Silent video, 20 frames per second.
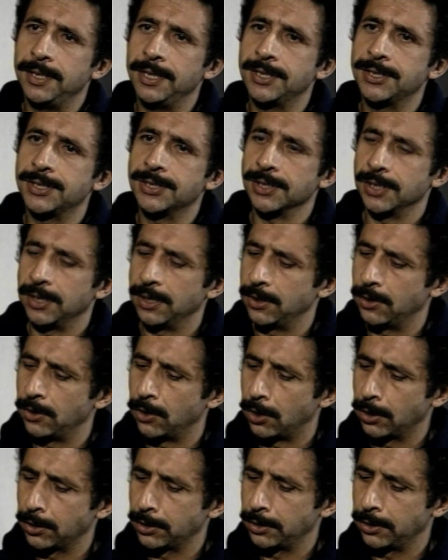It's a
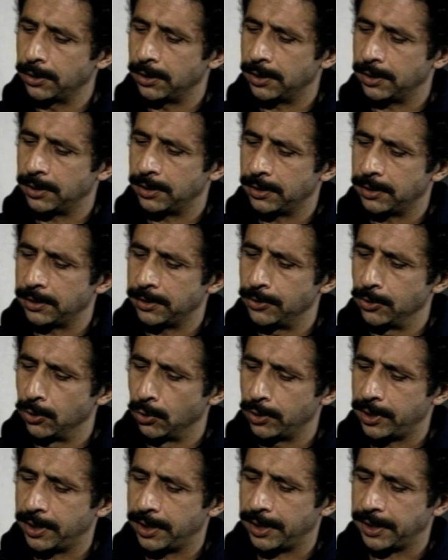long
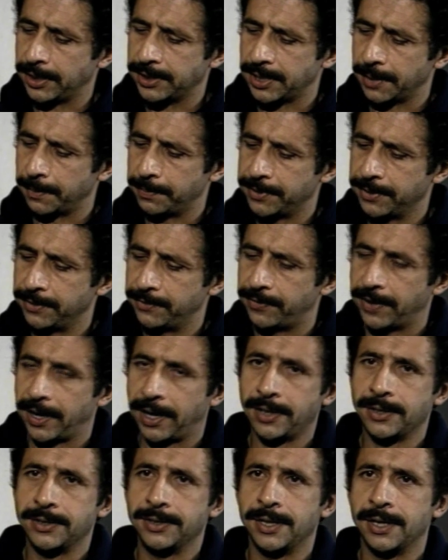known and accepted
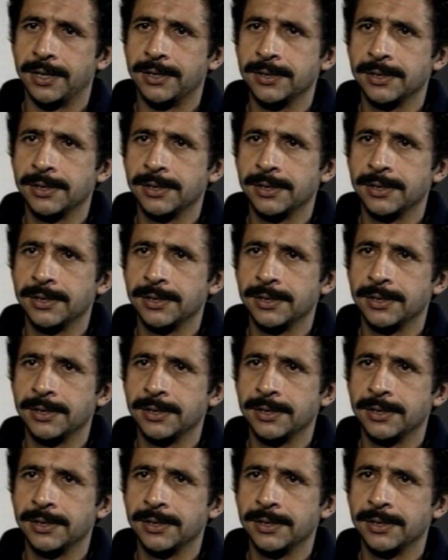fact that